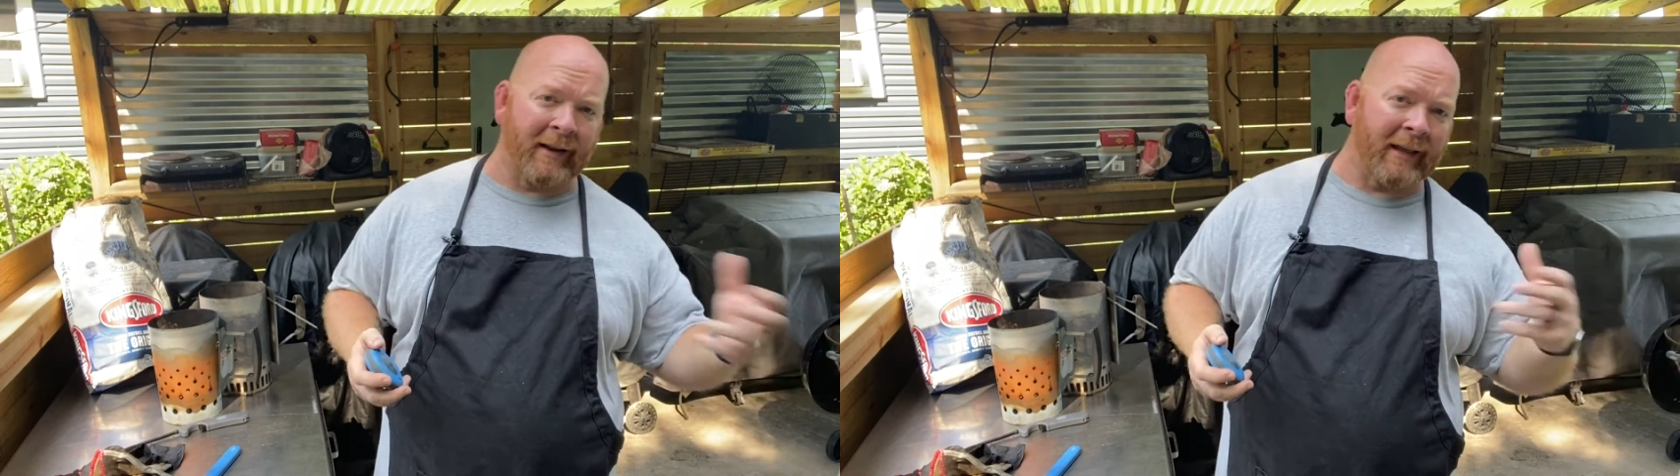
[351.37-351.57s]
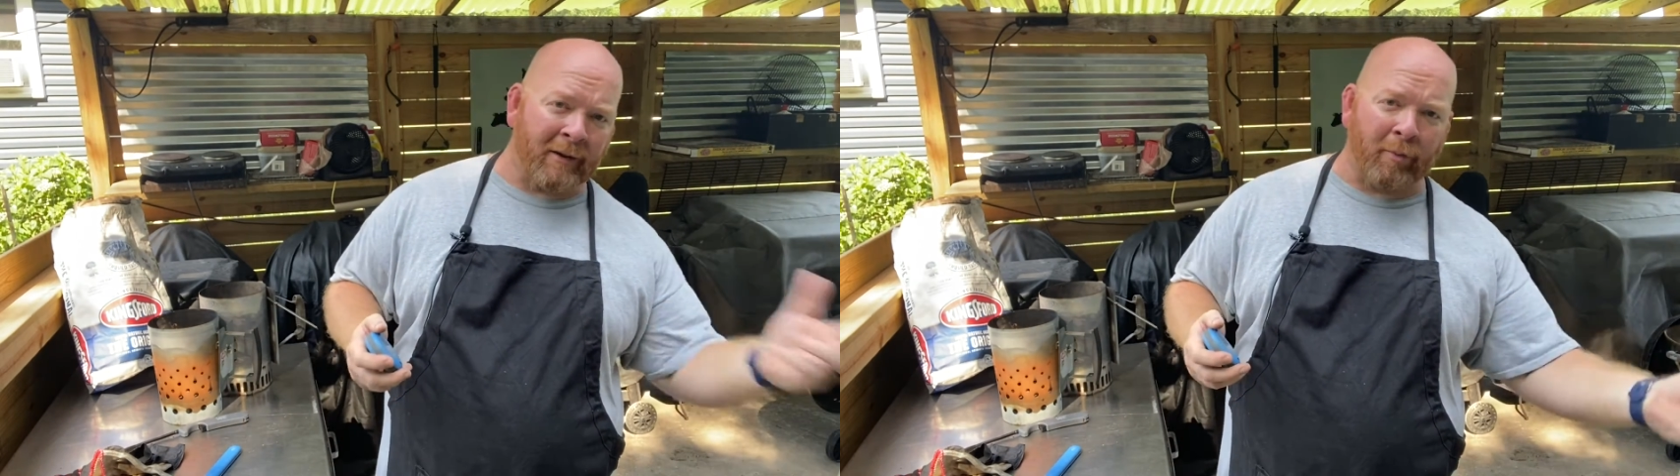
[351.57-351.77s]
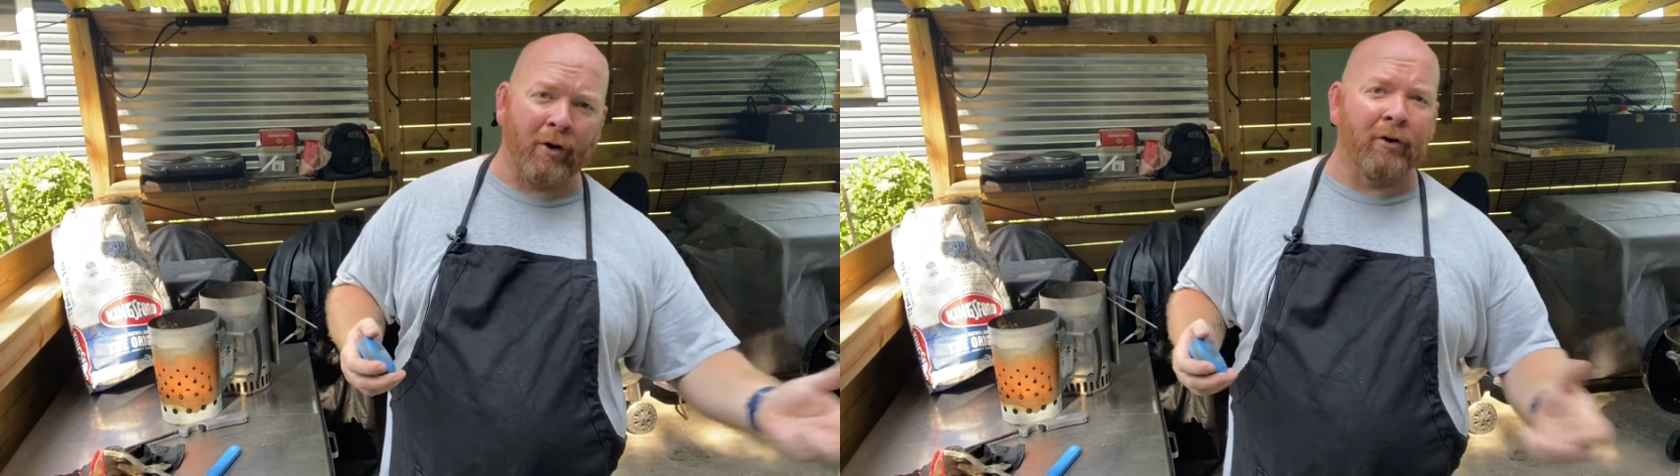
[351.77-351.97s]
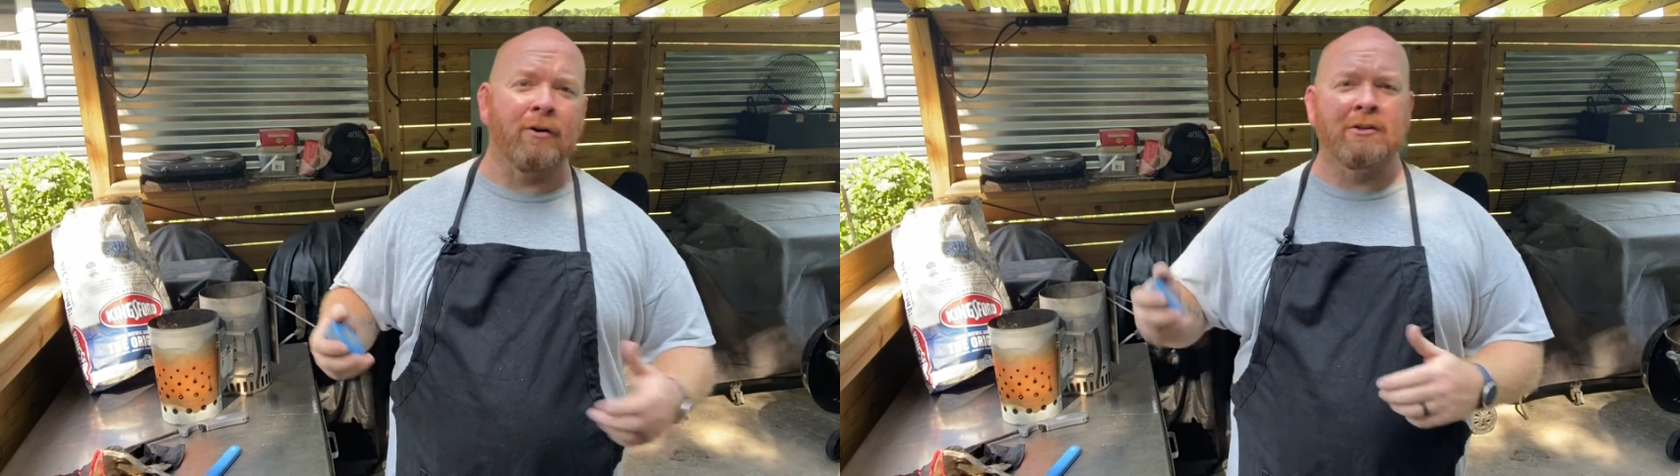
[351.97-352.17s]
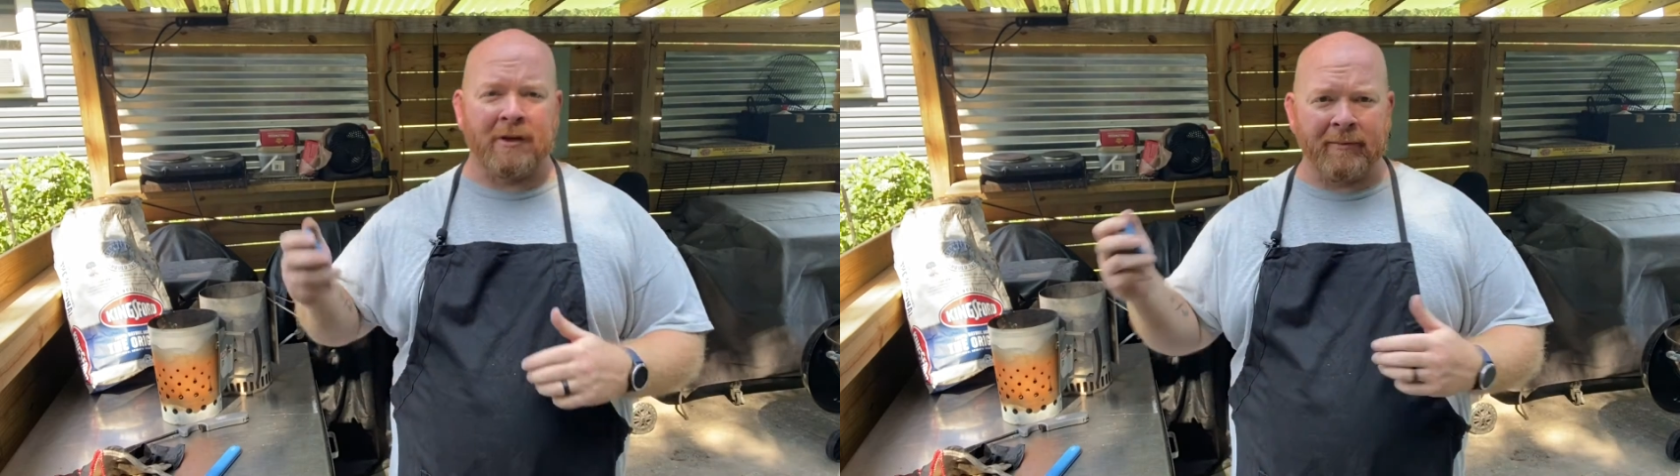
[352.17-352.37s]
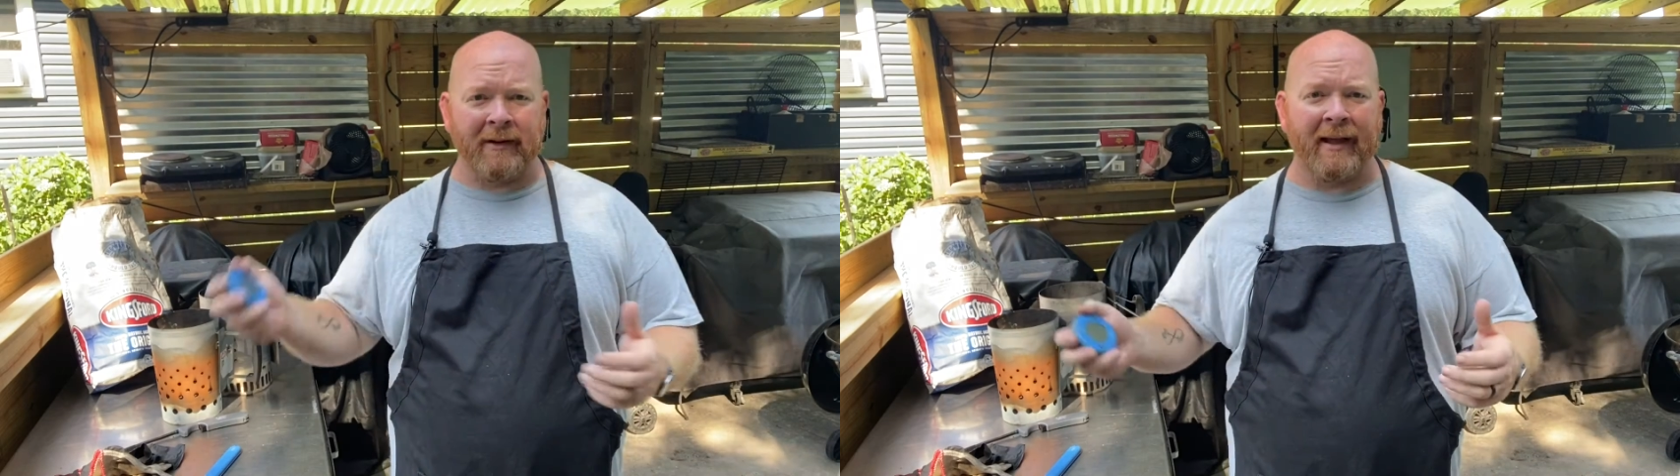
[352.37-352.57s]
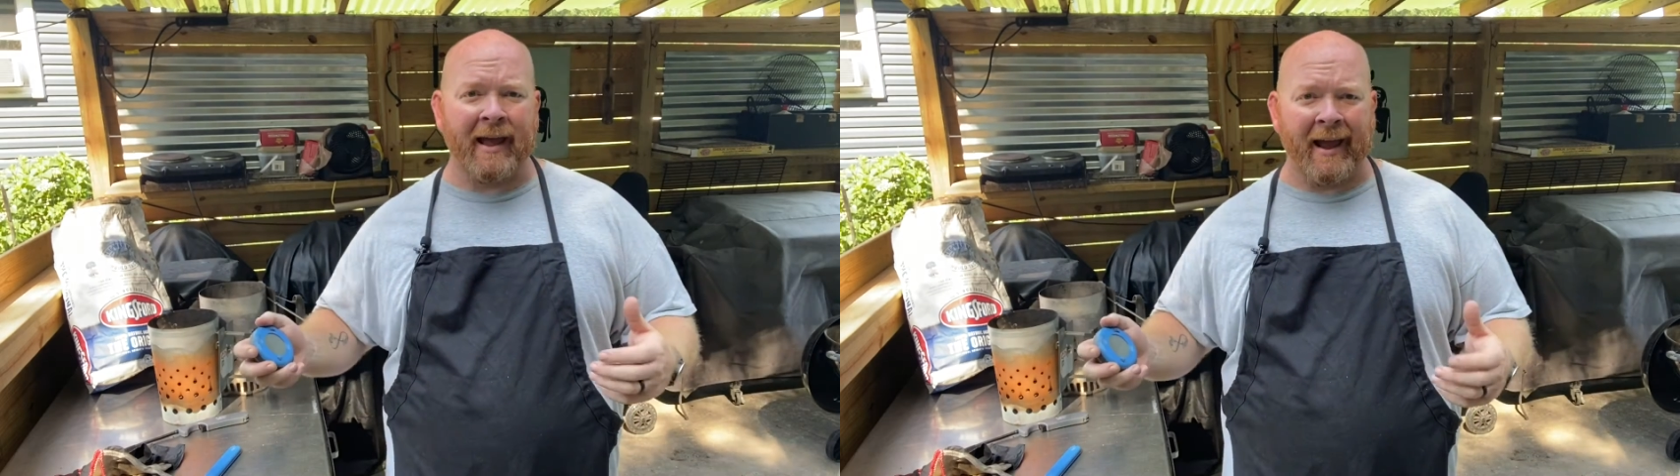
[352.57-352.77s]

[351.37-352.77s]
an Inkbird or something that